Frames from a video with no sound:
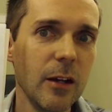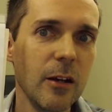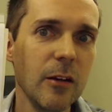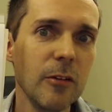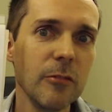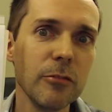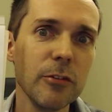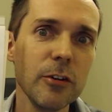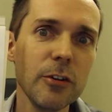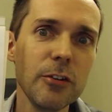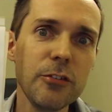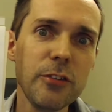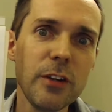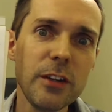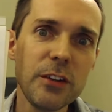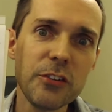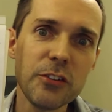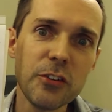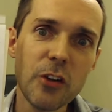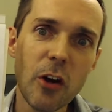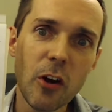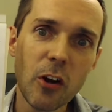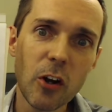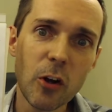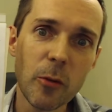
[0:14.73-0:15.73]
First, let's
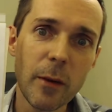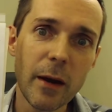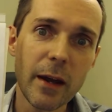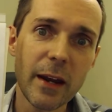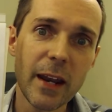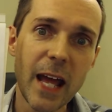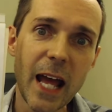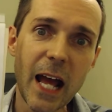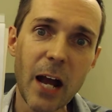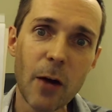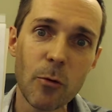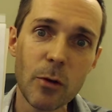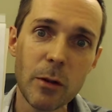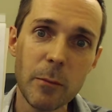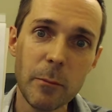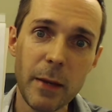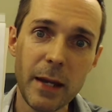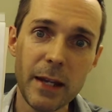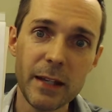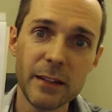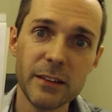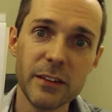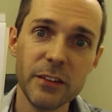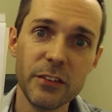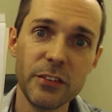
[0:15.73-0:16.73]
talk about how we
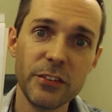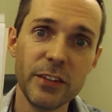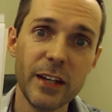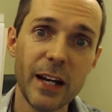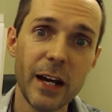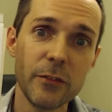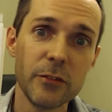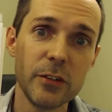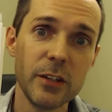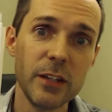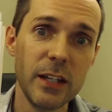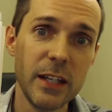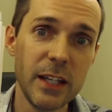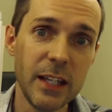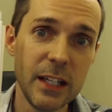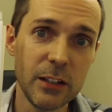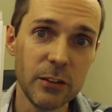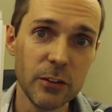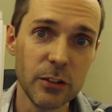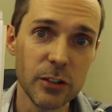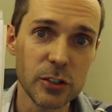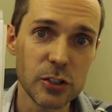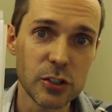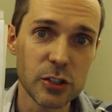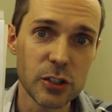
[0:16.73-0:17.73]
make this sound in
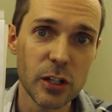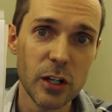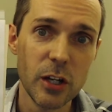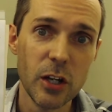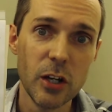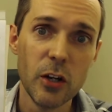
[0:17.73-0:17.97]
English,